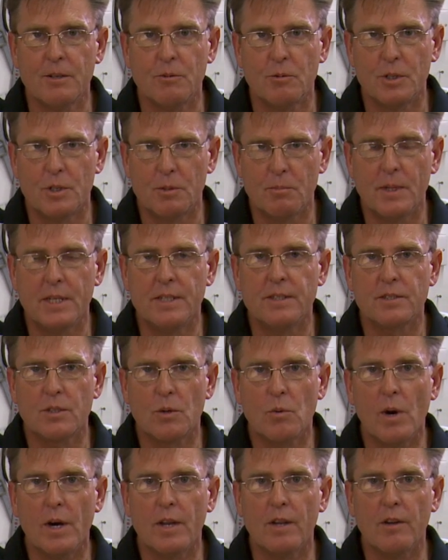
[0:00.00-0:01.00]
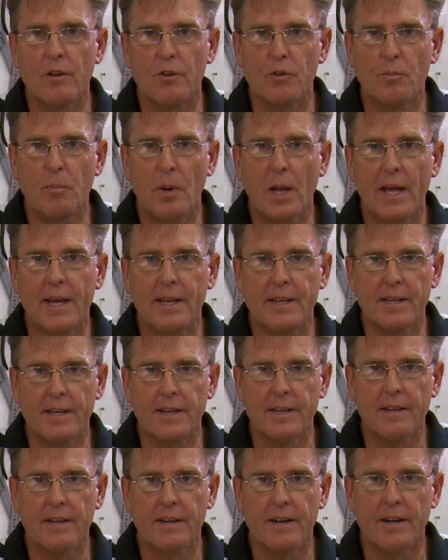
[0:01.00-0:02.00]
which means quite a lot of
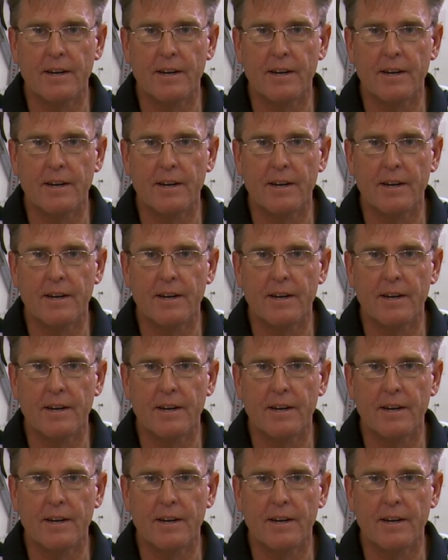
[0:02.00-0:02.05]
planing,